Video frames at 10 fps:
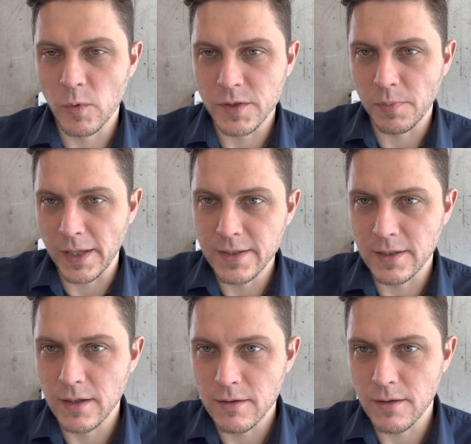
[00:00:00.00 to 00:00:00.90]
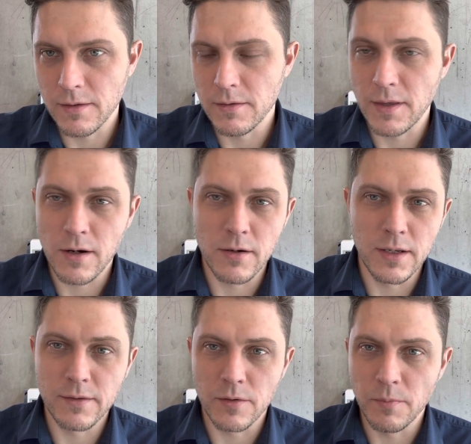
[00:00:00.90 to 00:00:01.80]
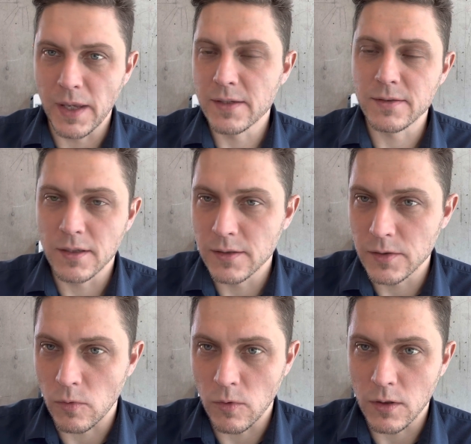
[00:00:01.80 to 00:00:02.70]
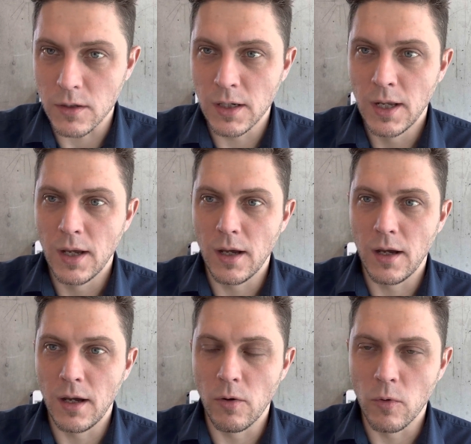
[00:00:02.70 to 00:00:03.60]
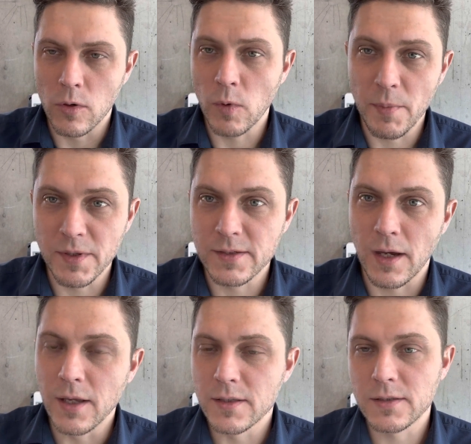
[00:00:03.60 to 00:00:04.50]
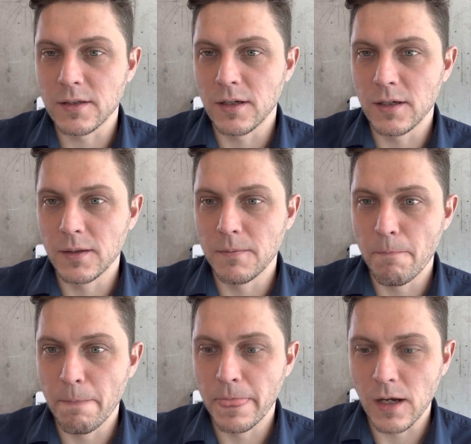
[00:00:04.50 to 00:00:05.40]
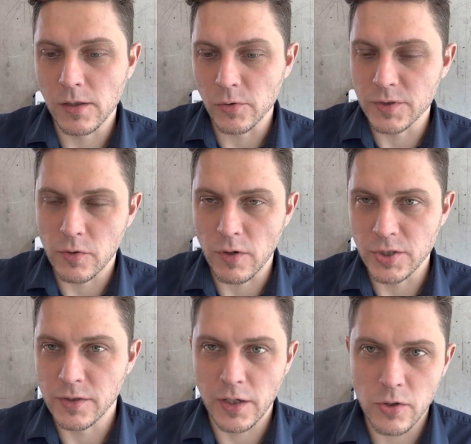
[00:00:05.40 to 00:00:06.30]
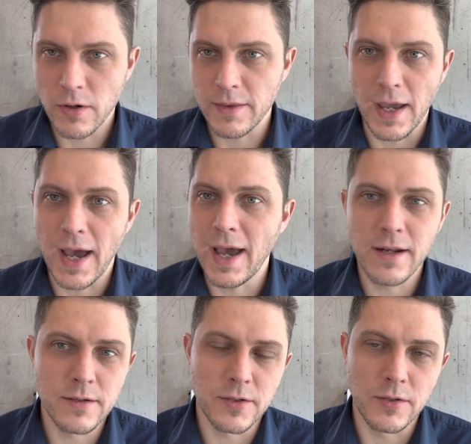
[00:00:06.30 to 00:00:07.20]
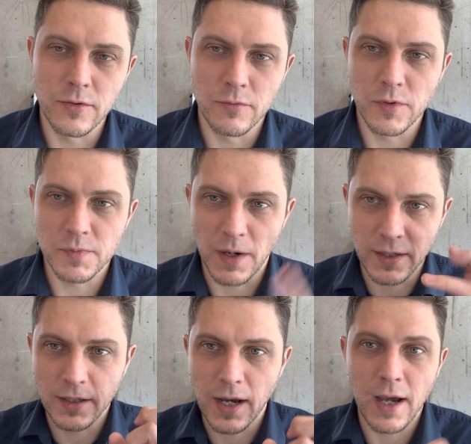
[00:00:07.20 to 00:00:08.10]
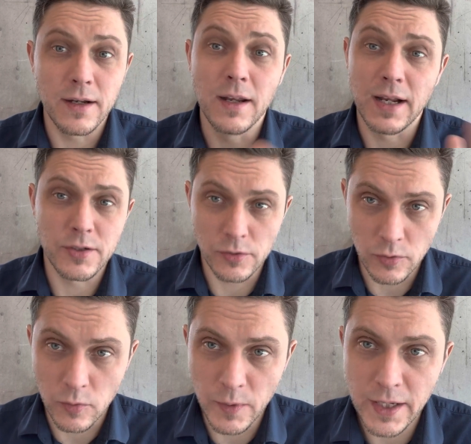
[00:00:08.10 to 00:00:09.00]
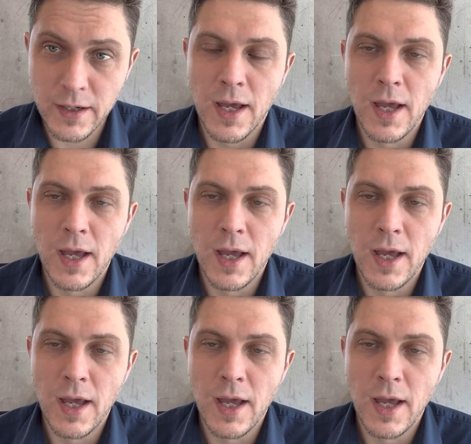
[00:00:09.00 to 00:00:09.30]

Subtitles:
placing their either bases or weapon sites closer to Russian territory, they had to respond in kind, not to look weak.